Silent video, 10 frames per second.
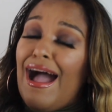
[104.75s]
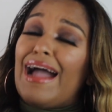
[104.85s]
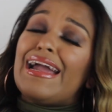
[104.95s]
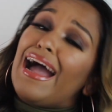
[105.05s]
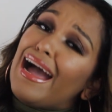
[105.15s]

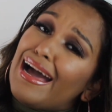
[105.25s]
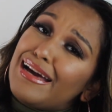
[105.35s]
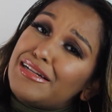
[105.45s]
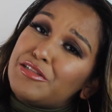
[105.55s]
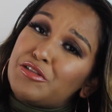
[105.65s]
I
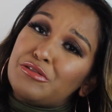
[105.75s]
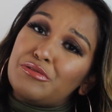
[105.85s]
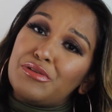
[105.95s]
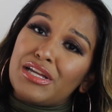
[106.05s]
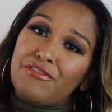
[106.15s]
had
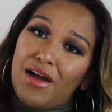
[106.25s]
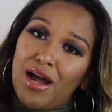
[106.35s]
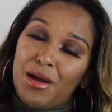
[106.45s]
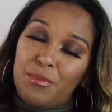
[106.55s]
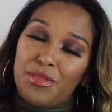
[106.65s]
to give
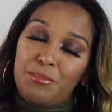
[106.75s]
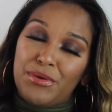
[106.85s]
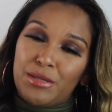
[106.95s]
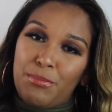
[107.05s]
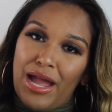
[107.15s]
up the
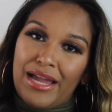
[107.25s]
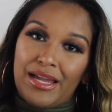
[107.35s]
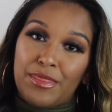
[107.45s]
big bag